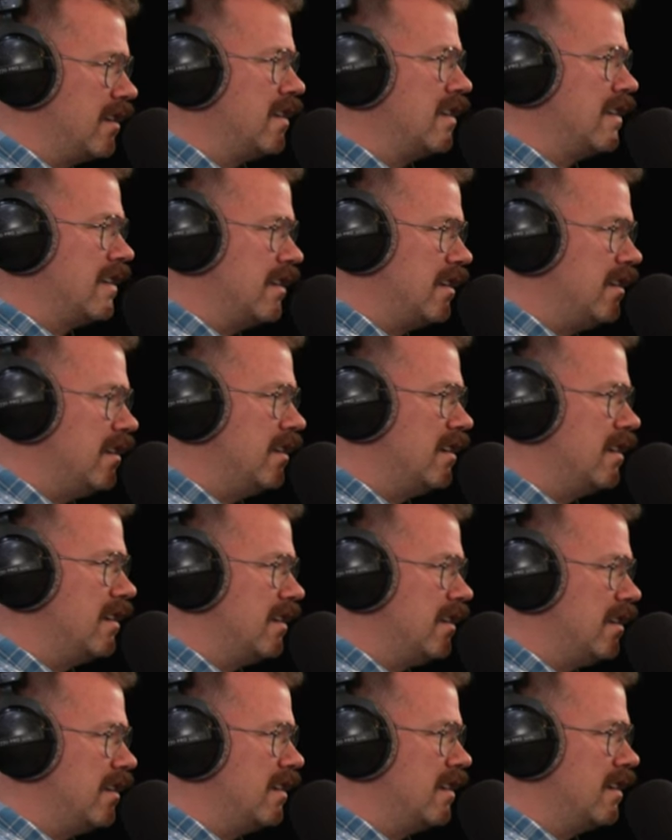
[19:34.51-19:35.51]

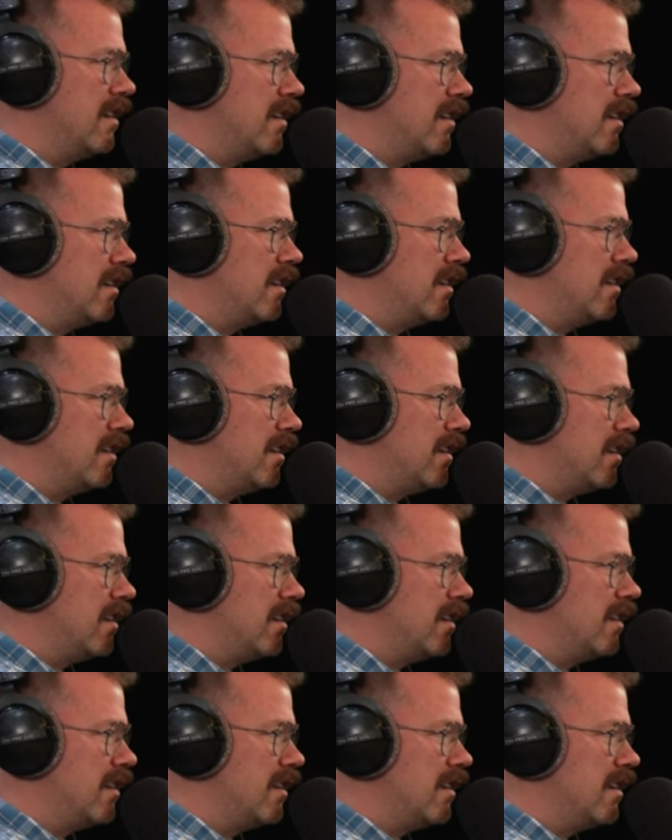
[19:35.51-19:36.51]

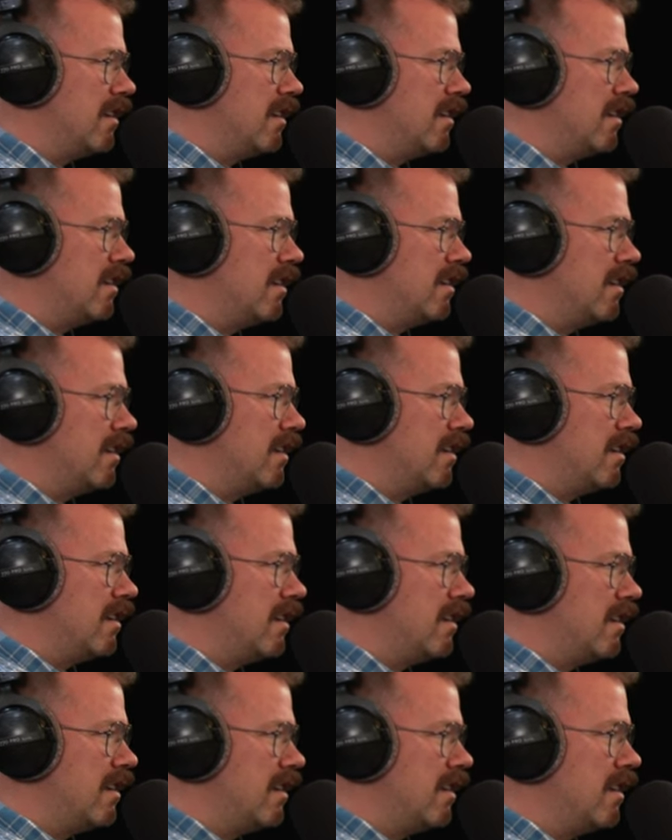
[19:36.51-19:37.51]

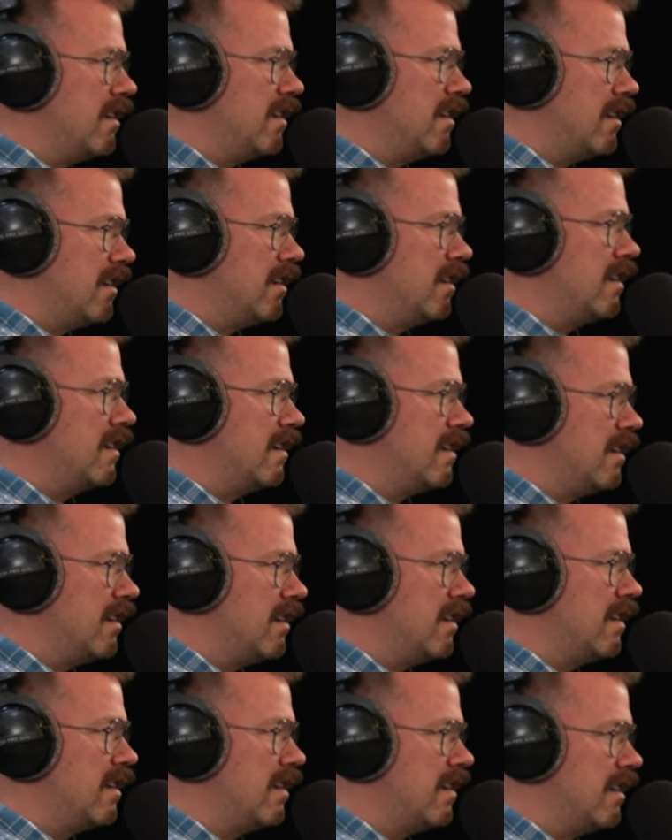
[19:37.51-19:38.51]

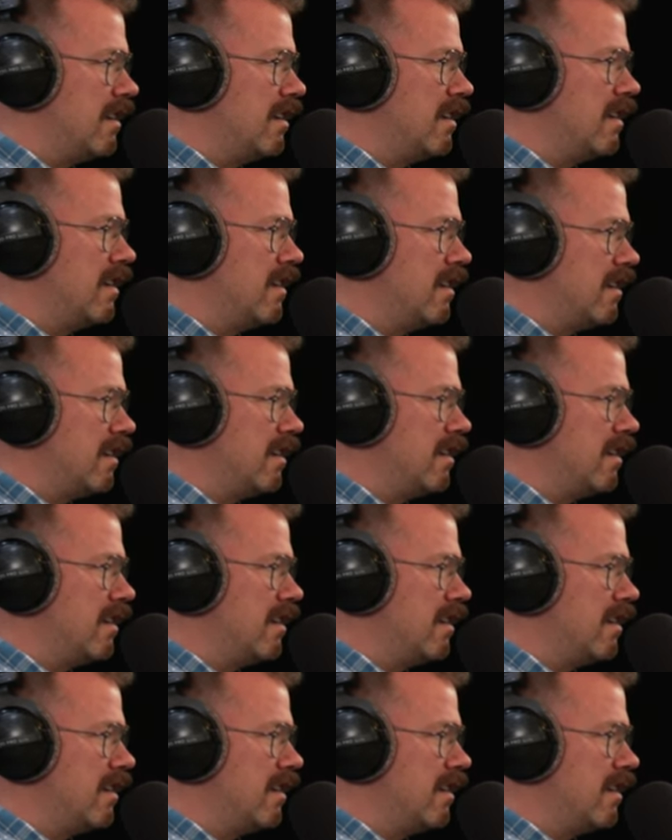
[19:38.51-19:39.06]
The person shown says nothing.